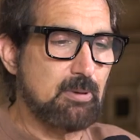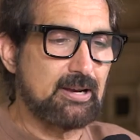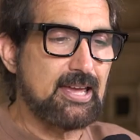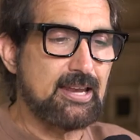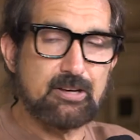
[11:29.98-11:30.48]

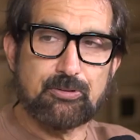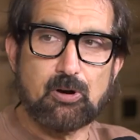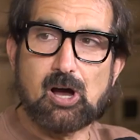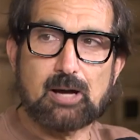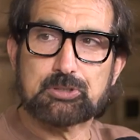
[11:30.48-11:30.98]
about any
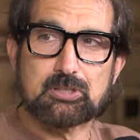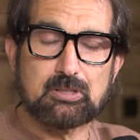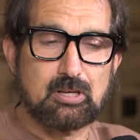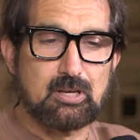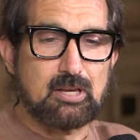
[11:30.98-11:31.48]
other
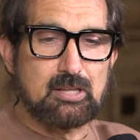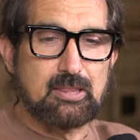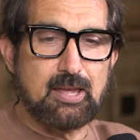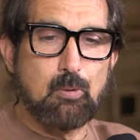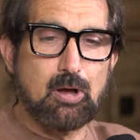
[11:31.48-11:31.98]
option.
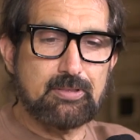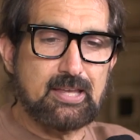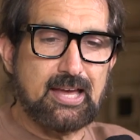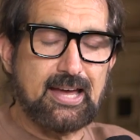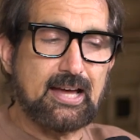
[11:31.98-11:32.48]
They want
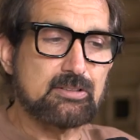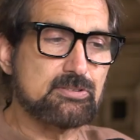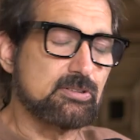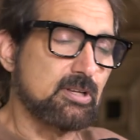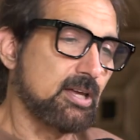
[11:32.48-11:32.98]
the
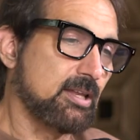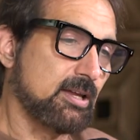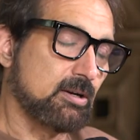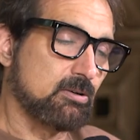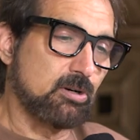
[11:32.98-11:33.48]
ads, and
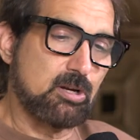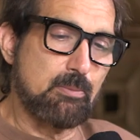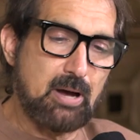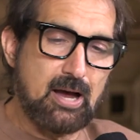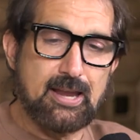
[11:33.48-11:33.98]
they're
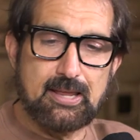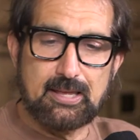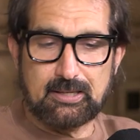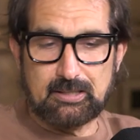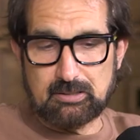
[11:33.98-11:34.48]

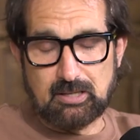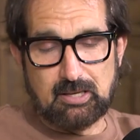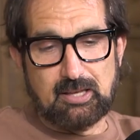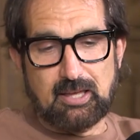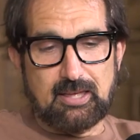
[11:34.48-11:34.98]
combining and
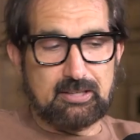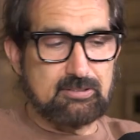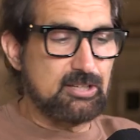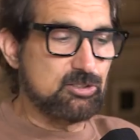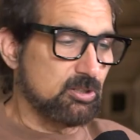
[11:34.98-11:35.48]
et
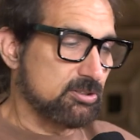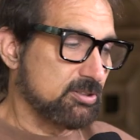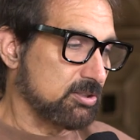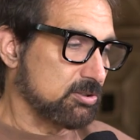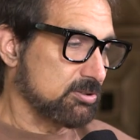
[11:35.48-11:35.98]
cetera, et
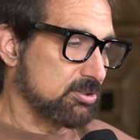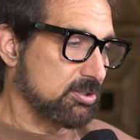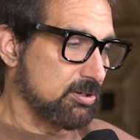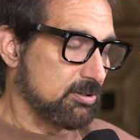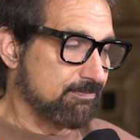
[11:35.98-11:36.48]
cetera.
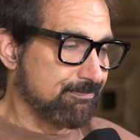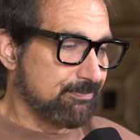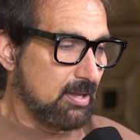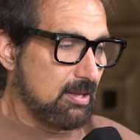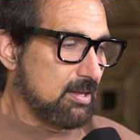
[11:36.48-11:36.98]
So,
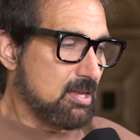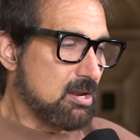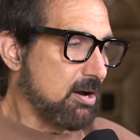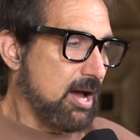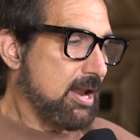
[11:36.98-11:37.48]
you
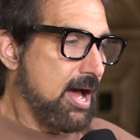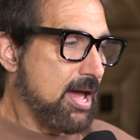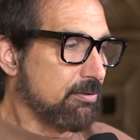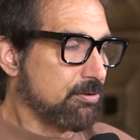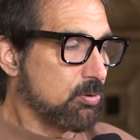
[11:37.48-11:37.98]
know,
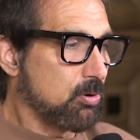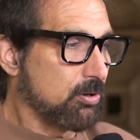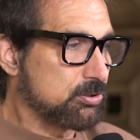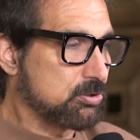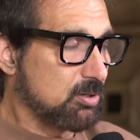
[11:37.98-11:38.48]
I don't know where
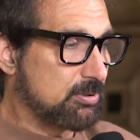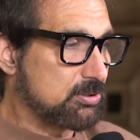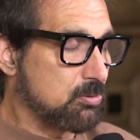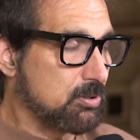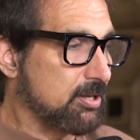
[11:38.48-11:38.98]
all the streaming's
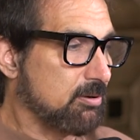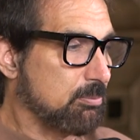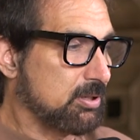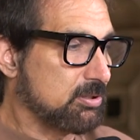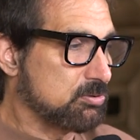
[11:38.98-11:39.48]
going. The other
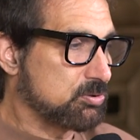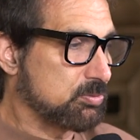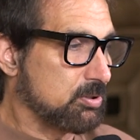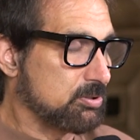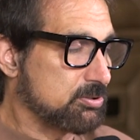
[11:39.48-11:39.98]
big news
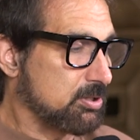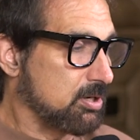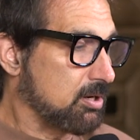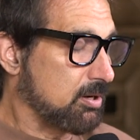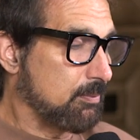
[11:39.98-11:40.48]
was
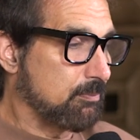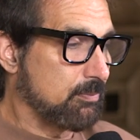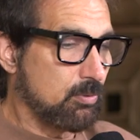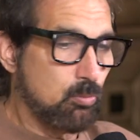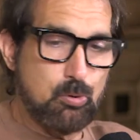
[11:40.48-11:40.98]

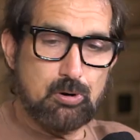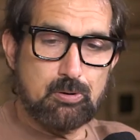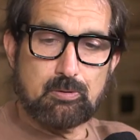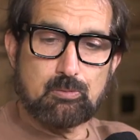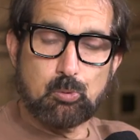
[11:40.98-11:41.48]
the
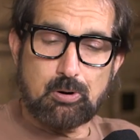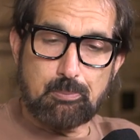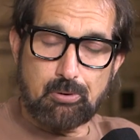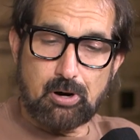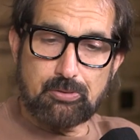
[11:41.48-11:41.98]
Warner
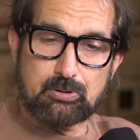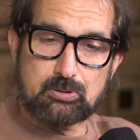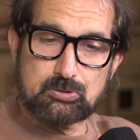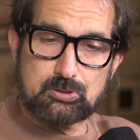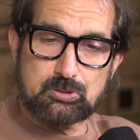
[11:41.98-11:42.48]

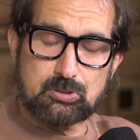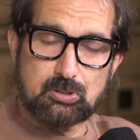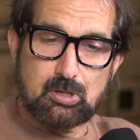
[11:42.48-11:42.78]
Brothers.